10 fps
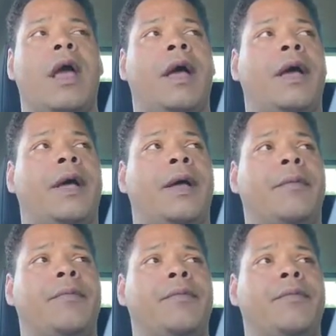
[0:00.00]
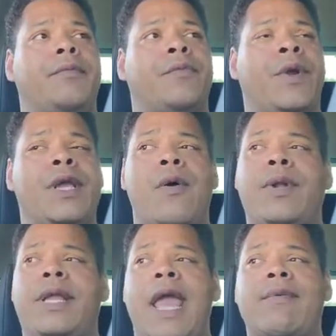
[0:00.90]
Rico
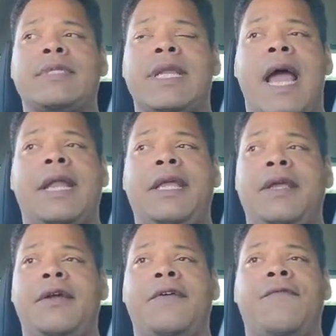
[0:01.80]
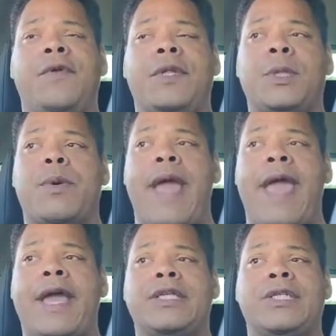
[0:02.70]
with a K was not here for the
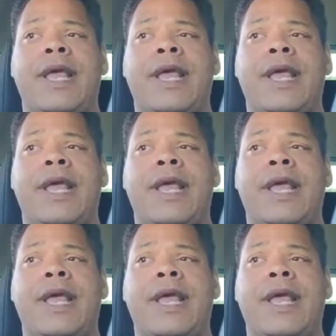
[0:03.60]
trash